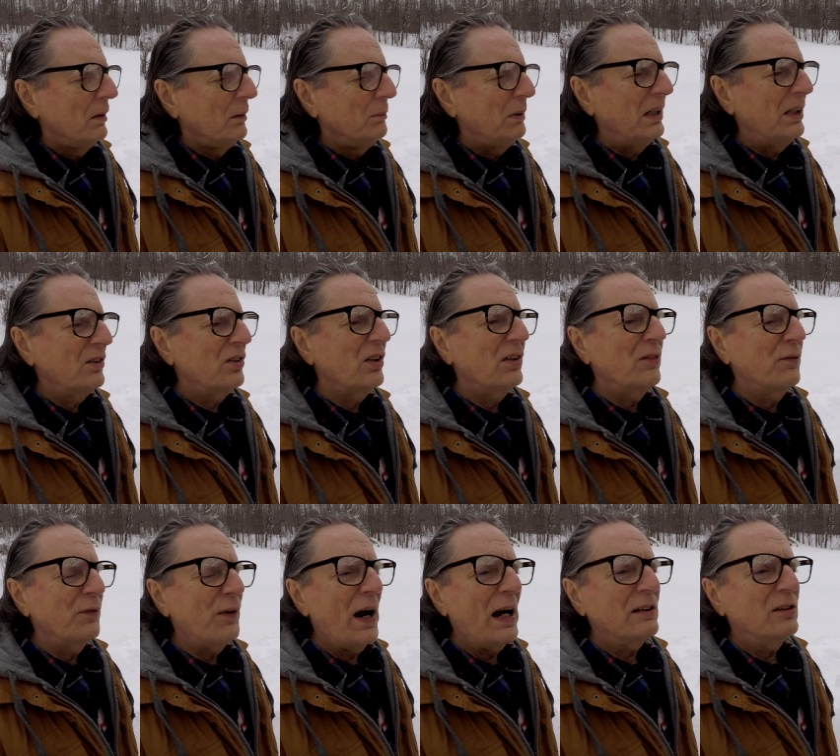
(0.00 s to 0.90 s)
because of the
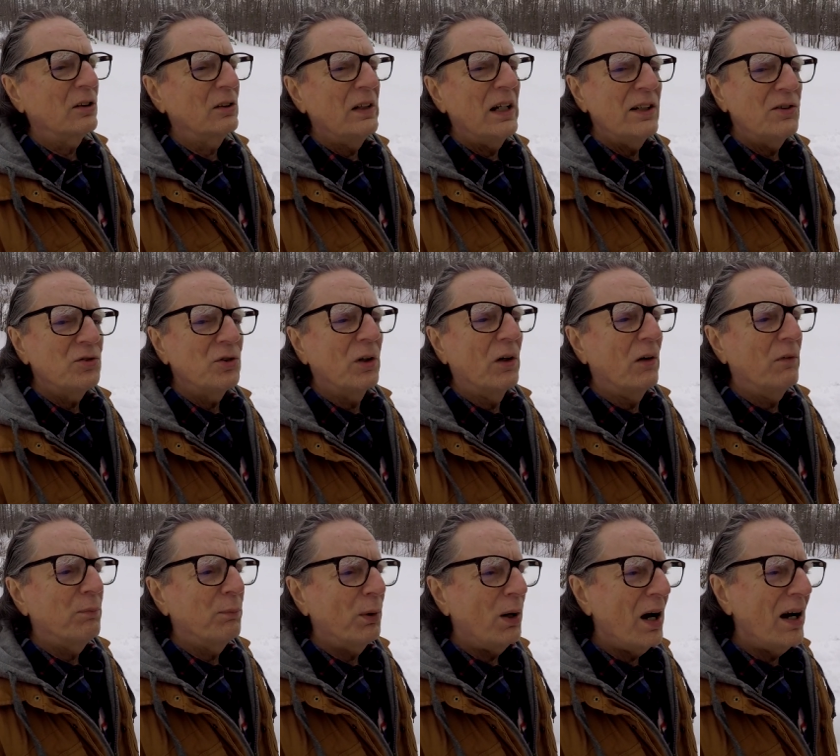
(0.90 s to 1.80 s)
fractal nature
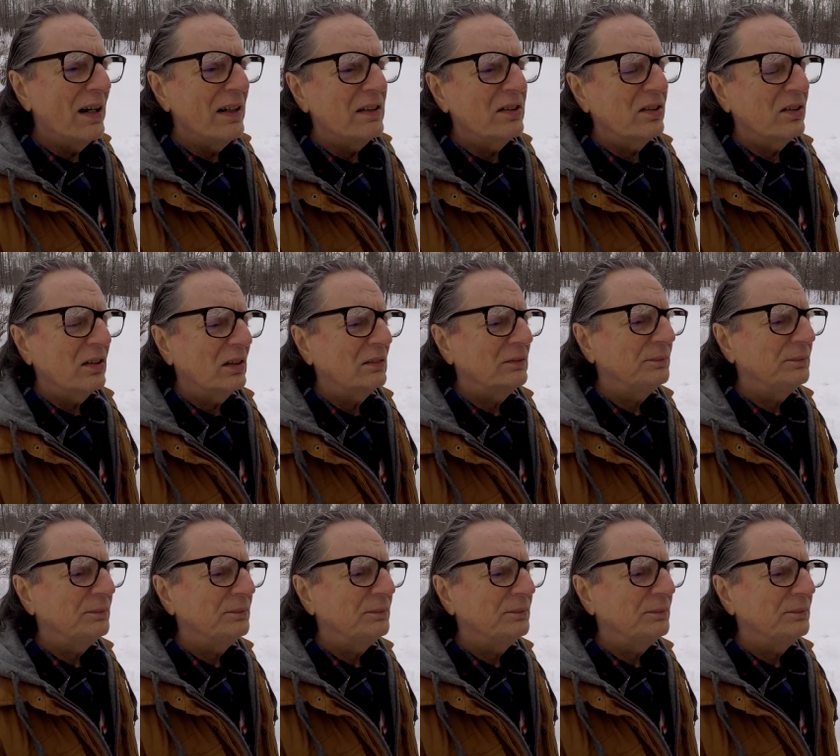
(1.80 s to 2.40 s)
of price,